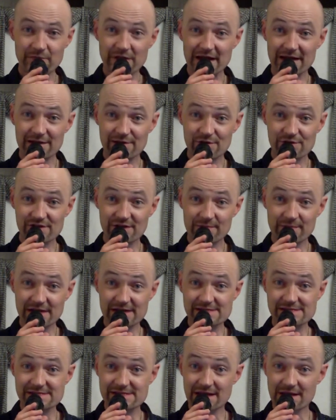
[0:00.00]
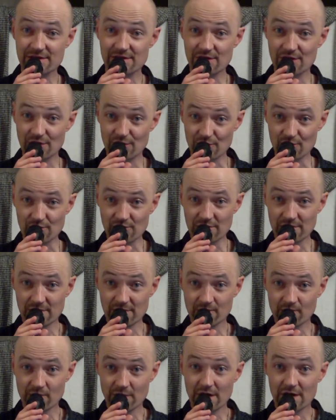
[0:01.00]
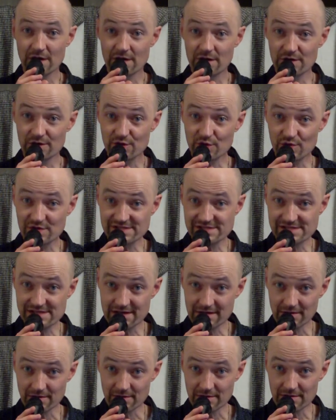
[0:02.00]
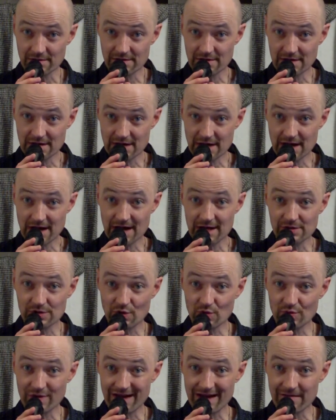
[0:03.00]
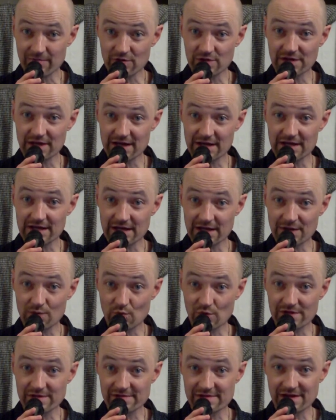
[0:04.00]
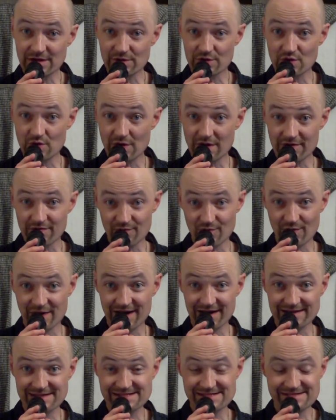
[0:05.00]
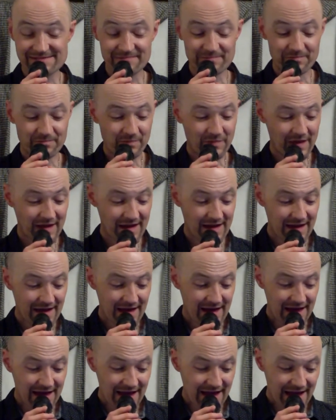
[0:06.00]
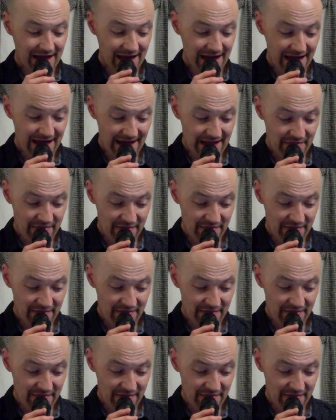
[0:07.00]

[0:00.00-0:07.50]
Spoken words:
And he looked at me, he said, no, you're a singer, and don't ever let anyone tell you otherwise. And